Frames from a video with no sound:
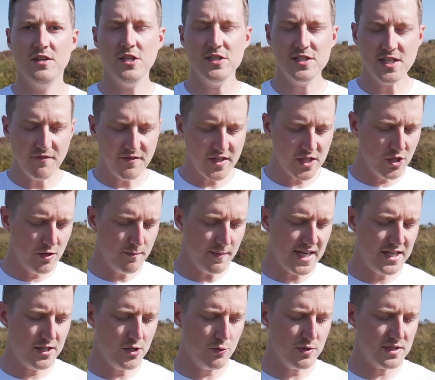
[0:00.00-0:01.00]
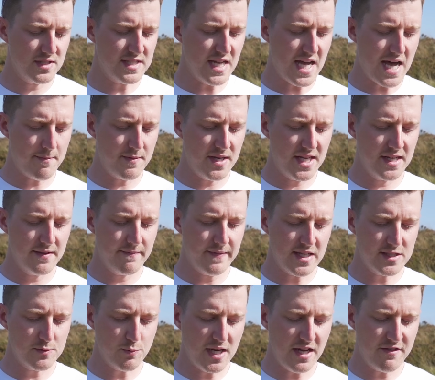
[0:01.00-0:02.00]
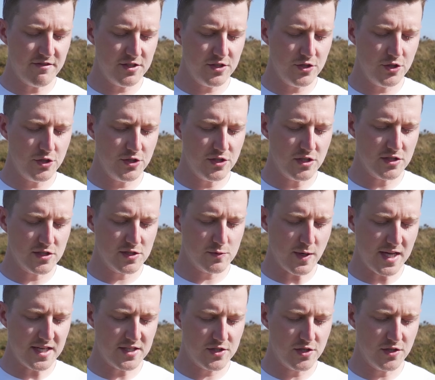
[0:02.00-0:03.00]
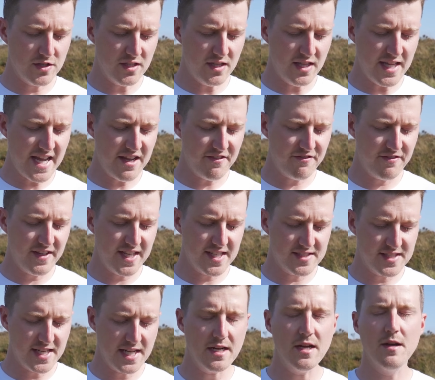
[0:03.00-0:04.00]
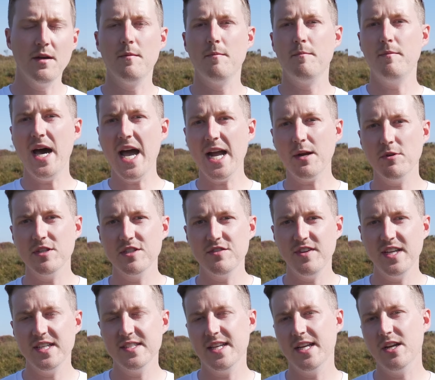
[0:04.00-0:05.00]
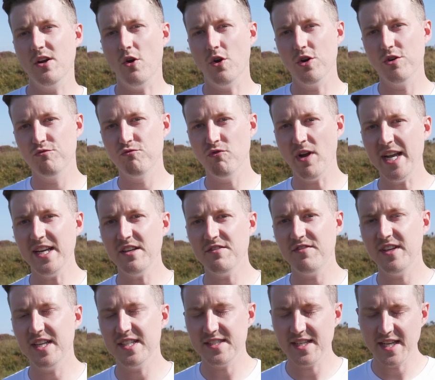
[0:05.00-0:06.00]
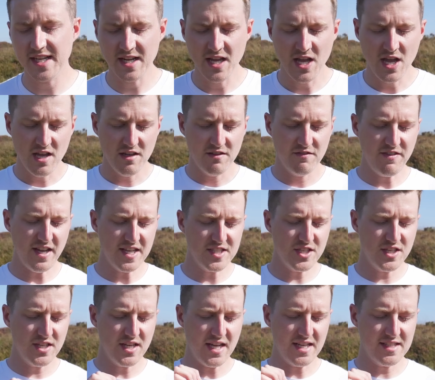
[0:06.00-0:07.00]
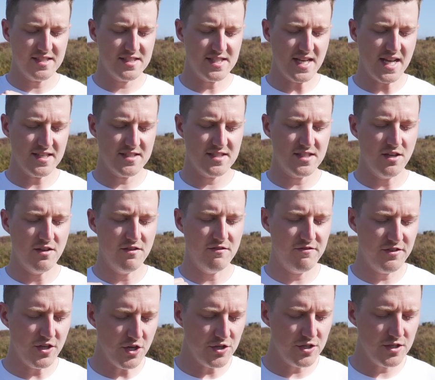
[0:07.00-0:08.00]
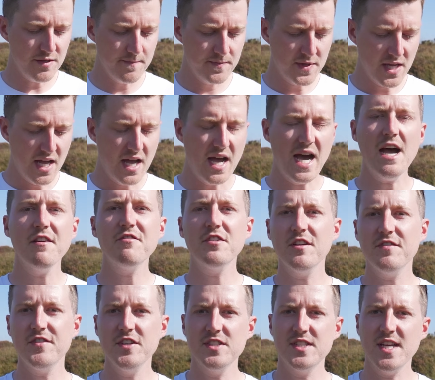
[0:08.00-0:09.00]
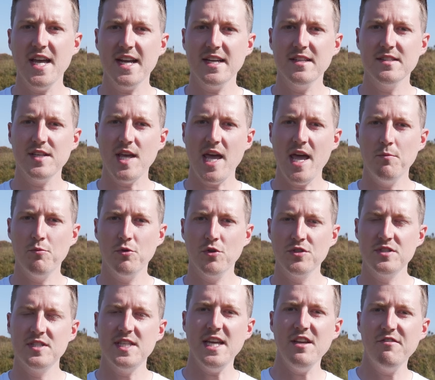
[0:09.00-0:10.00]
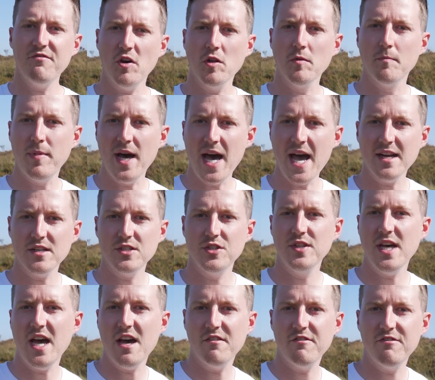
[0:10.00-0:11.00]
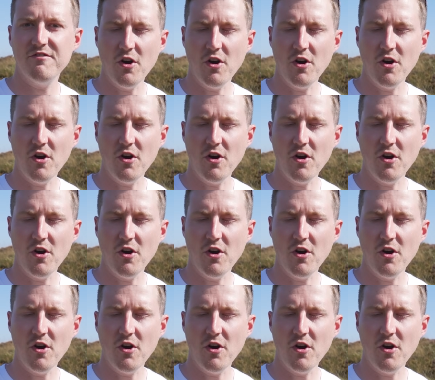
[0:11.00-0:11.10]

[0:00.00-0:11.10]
Now, something you might notice happening is whenever you switch to the left-facing, backwards-facing, or right-facing Vision Assist view, after a few seconds, it will default back to that